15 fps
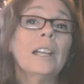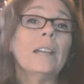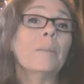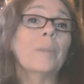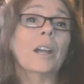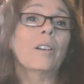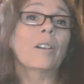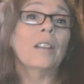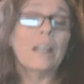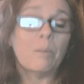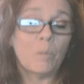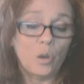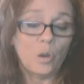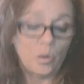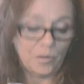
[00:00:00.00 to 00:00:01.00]
apparently
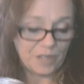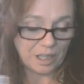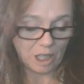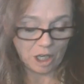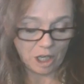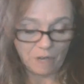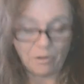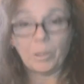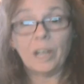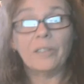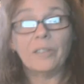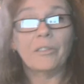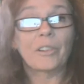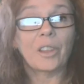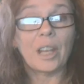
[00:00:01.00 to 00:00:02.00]
moves in government
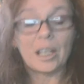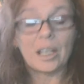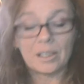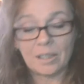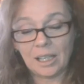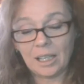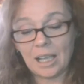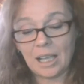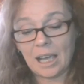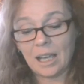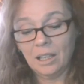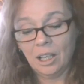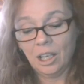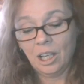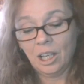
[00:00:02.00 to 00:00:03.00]
for things like that.
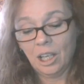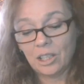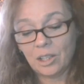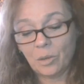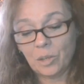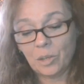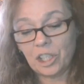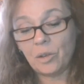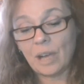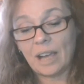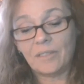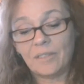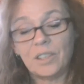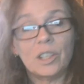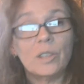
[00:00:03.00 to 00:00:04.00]
So what you
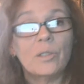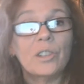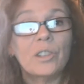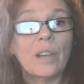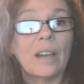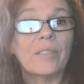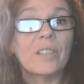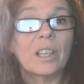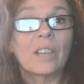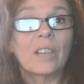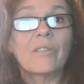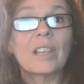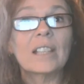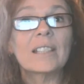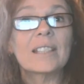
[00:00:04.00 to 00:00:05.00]
have to do is you have to
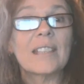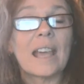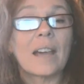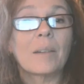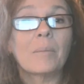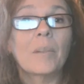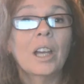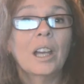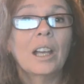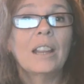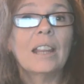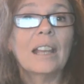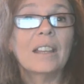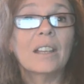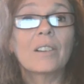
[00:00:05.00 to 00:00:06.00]
convince them
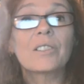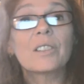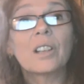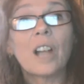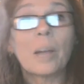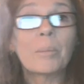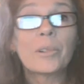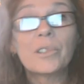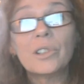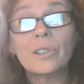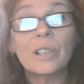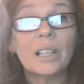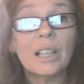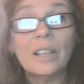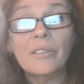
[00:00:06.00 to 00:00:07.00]
that there's an
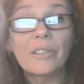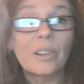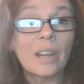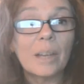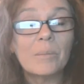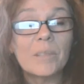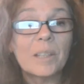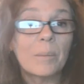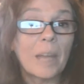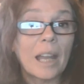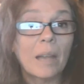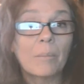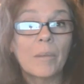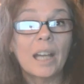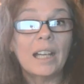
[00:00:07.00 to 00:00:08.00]
opportunity for them to make
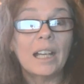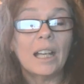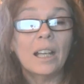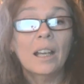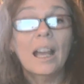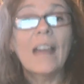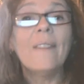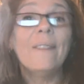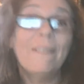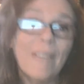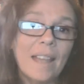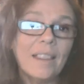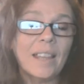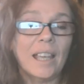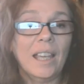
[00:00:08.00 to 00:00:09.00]
money, and
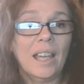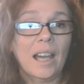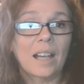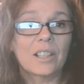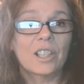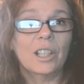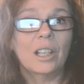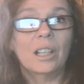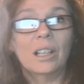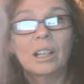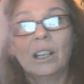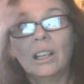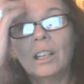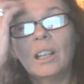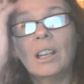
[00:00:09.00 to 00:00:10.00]
then they cash in,
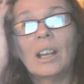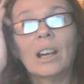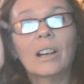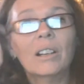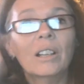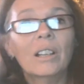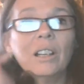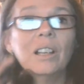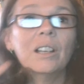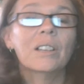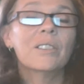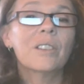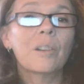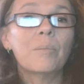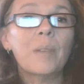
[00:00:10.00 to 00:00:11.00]
you know.
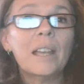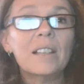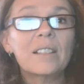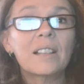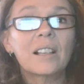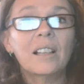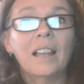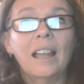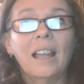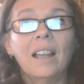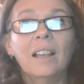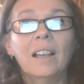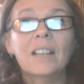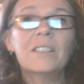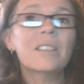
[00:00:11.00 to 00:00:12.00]
So basically,
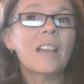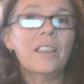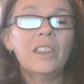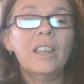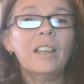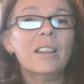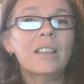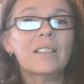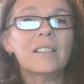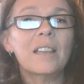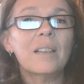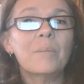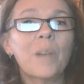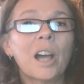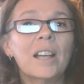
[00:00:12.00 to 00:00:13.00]
it's, I think, the
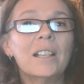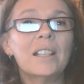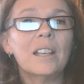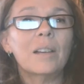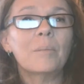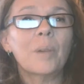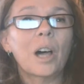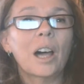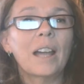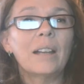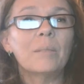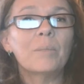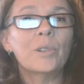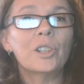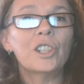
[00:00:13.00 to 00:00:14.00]
same idea behind
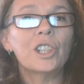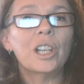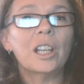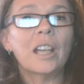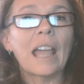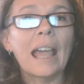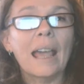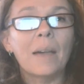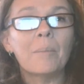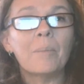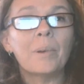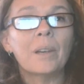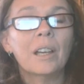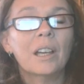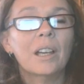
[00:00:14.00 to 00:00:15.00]
pushing hemp
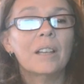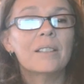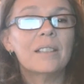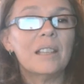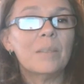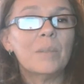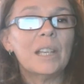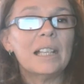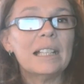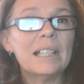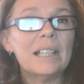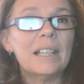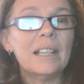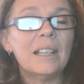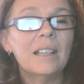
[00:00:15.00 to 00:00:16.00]

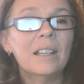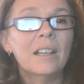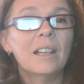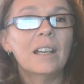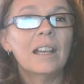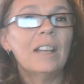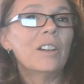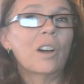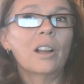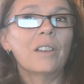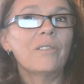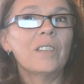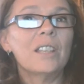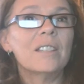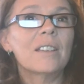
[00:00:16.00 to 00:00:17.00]
CBD in all
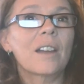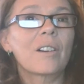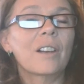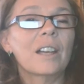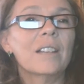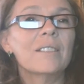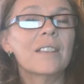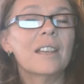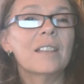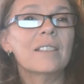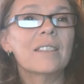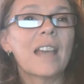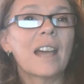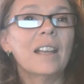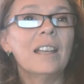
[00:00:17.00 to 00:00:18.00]
of these areas is
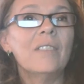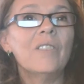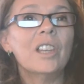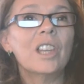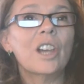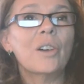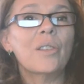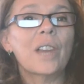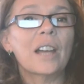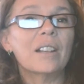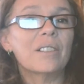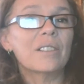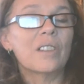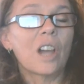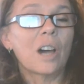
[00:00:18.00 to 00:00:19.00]
that even though that
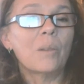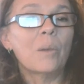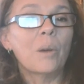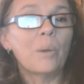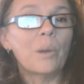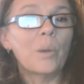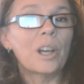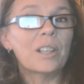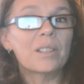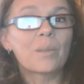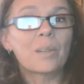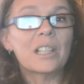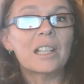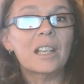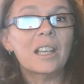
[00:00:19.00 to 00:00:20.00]
is not what we want, it's
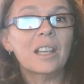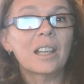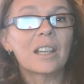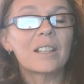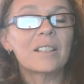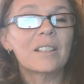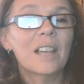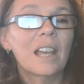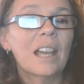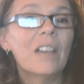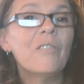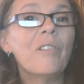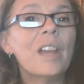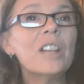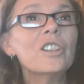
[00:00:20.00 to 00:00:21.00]
ridiculous,
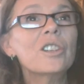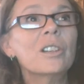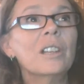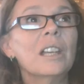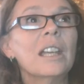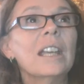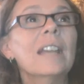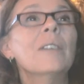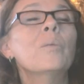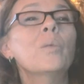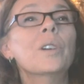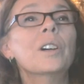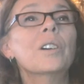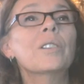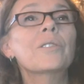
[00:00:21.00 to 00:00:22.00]
eventually it
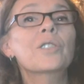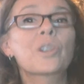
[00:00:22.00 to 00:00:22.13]
will